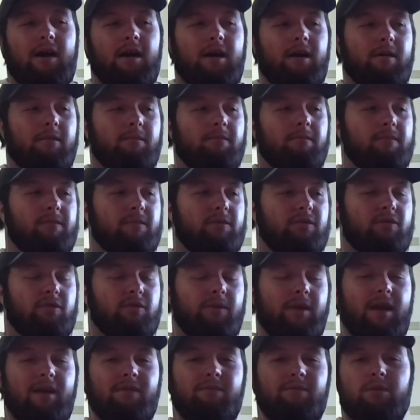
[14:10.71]
Um,
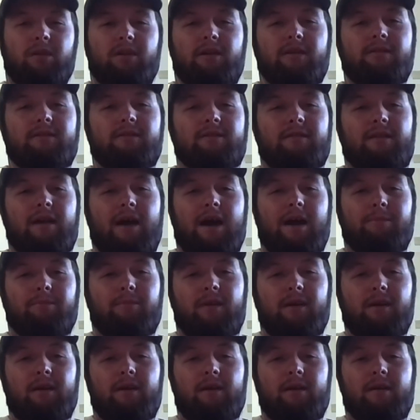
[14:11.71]
so we have blood
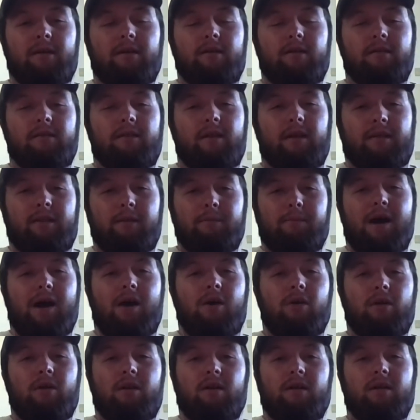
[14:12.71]
stop there, like the okay.
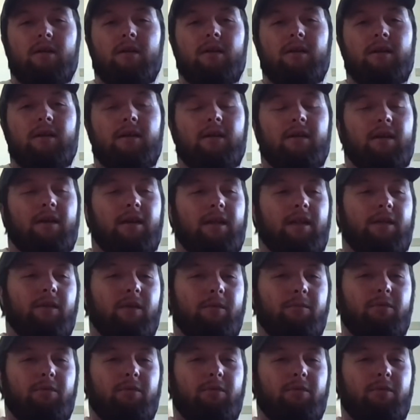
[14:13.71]
powder. Uh-huh.